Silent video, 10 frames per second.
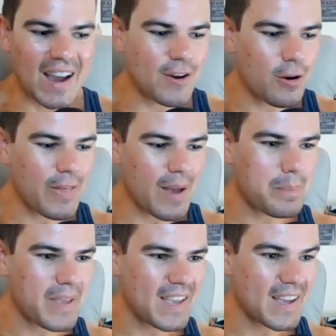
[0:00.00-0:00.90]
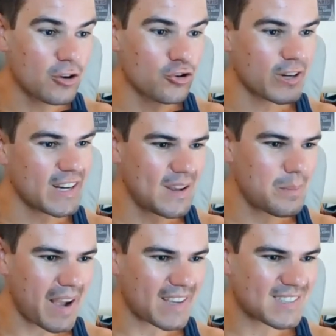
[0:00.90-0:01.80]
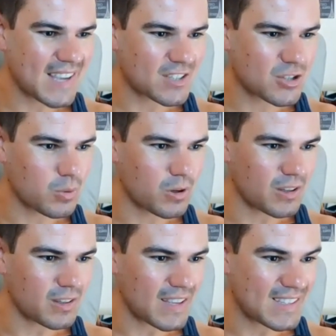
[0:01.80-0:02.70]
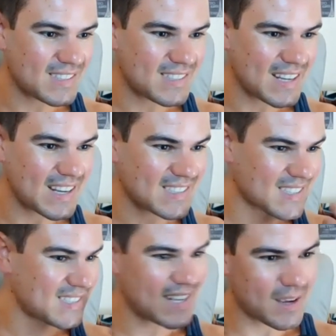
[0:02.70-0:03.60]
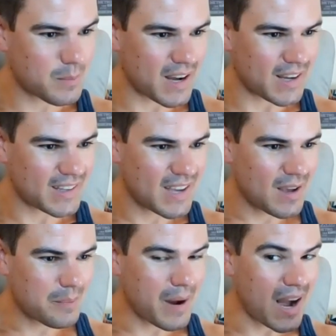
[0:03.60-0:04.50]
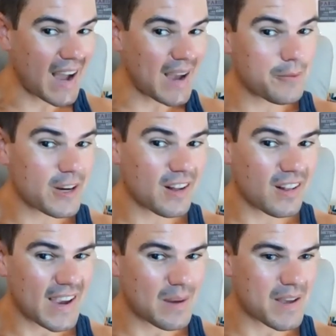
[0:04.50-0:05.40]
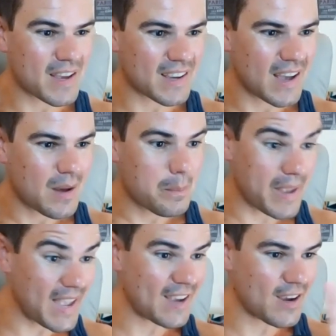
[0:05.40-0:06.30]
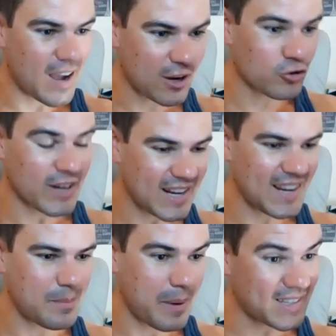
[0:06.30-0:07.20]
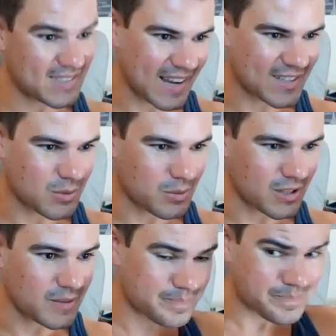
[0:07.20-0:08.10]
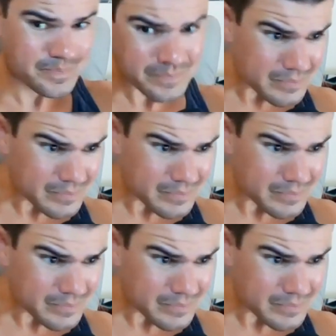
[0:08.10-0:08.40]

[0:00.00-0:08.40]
I know that being a greedy bisexual is seen as a stigma, but I'm reclaiming being a greedy bisexual.